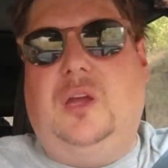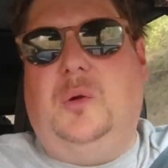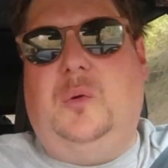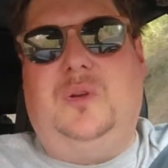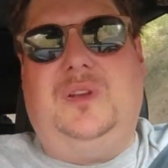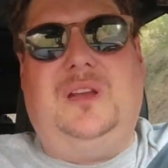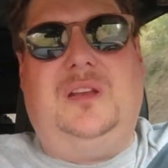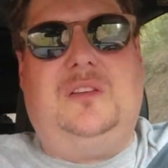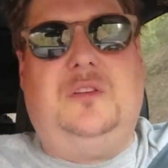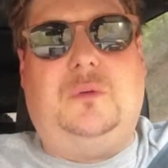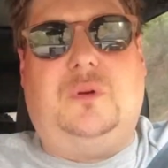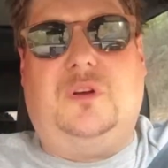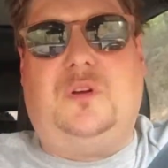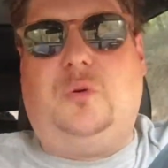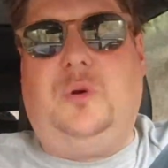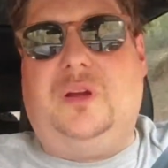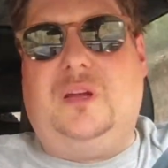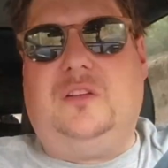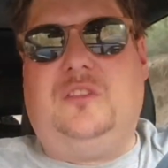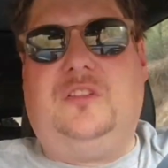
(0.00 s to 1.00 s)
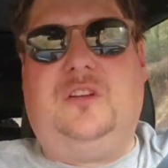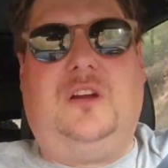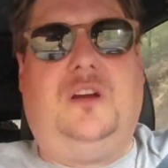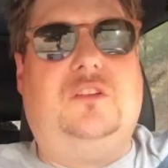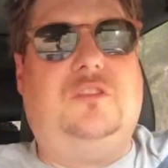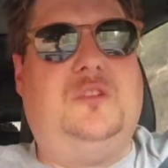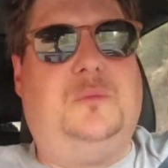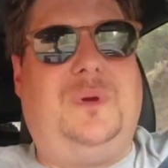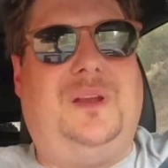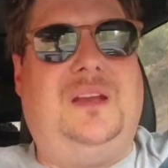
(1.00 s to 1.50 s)
We did do a quick
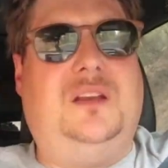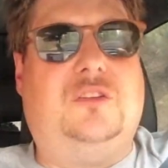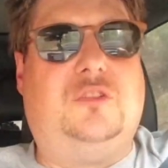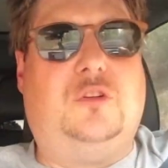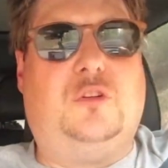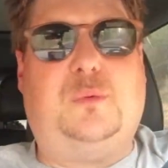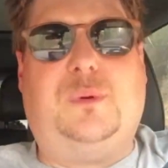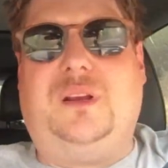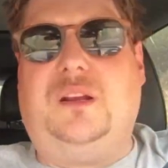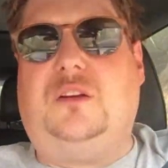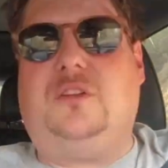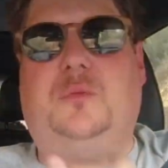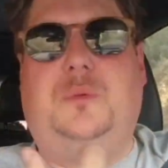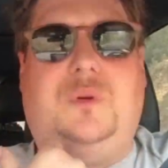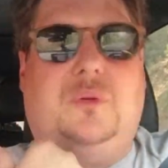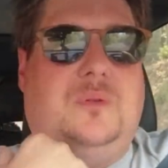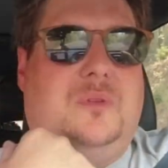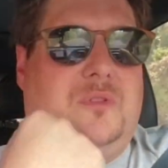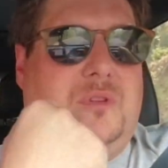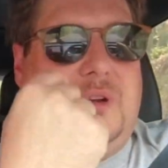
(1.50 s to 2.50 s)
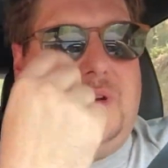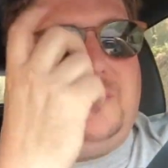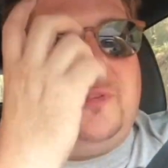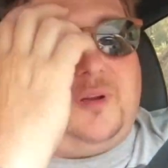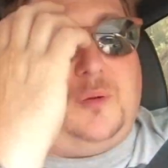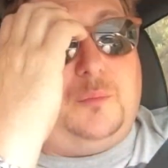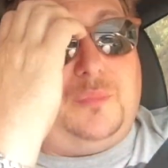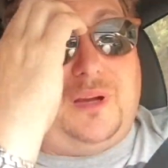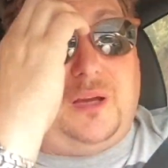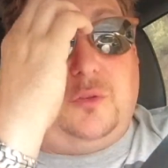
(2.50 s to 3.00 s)
charge up. I didn't talk about it because we were trying to
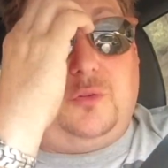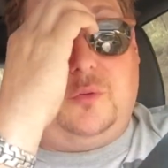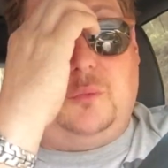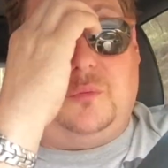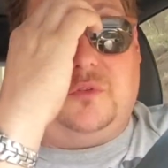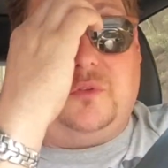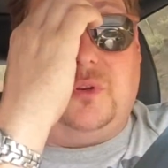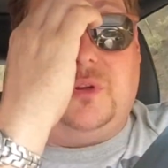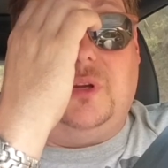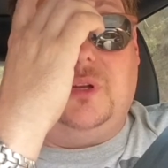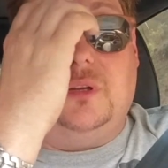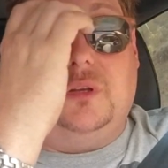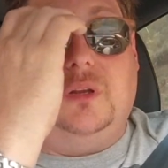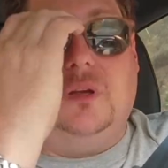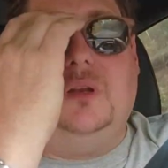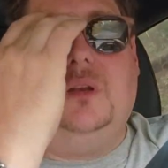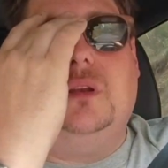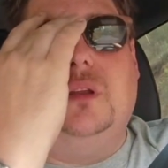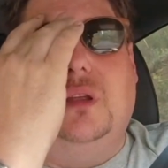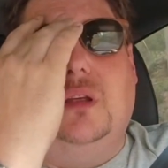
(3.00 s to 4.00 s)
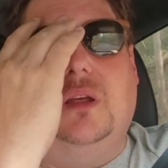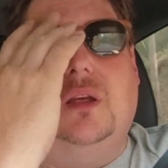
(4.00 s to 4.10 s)
find batteries in London.